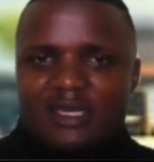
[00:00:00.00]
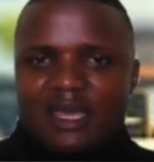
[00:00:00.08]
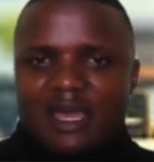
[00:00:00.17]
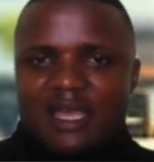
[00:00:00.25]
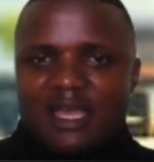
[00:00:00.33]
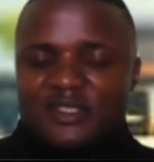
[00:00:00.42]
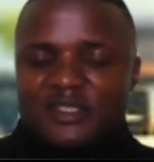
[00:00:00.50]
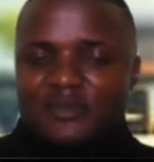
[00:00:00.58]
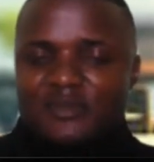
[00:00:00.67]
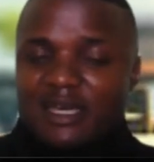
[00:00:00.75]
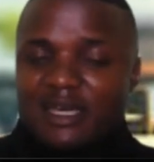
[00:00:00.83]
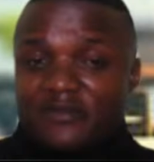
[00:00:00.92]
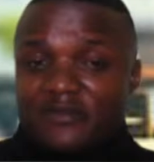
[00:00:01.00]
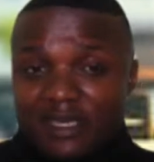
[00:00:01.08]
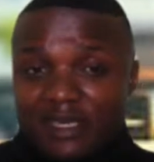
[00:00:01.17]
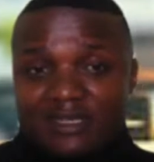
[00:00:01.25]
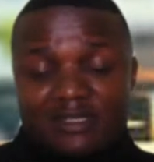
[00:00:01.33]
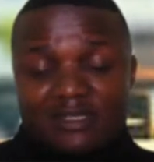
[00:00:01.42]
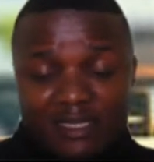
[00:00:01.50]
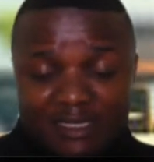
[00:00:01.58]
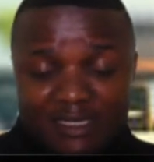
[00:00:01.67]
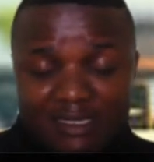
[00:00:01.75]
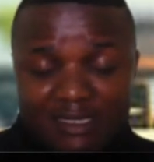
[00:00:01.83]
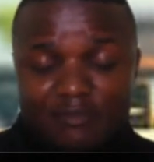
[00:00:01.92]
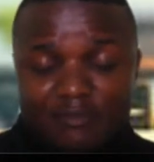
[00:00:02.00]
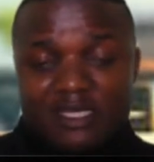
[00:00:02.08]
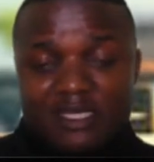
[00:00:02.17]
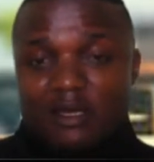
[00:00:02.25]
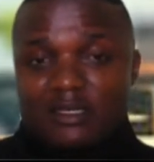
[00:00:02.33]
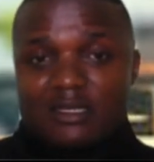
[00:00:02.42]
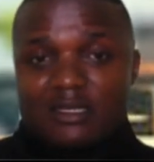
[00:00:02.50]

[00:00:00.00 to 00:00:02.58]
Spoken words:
has been that of thick and thin, because